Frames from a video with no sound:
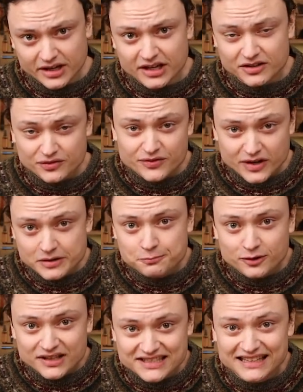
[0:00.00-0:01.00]
it's very
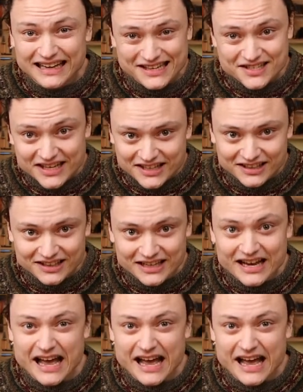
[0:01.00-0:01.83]
pleasing aesthetically,